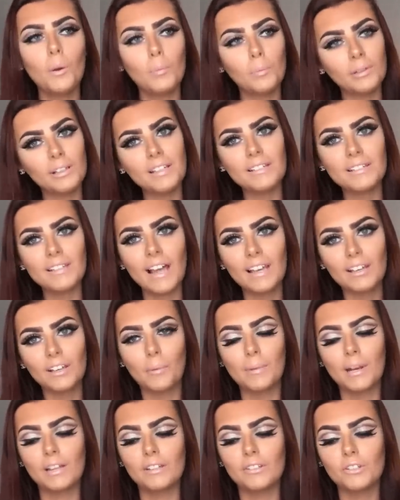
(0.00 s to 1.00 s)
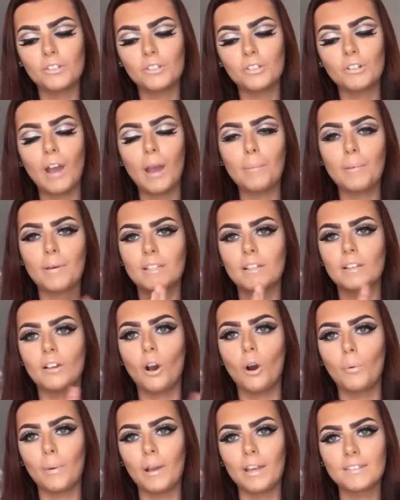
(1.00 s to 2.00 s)
Please like, comment and subscribe as I
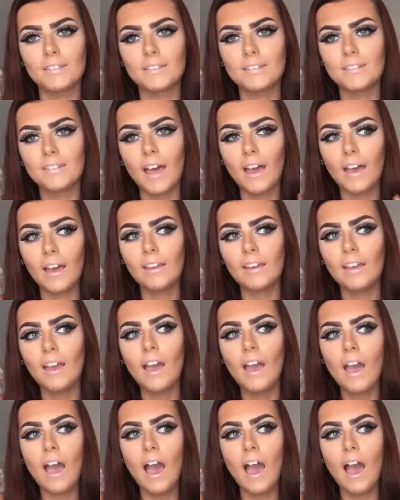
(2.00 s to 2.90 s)
always say,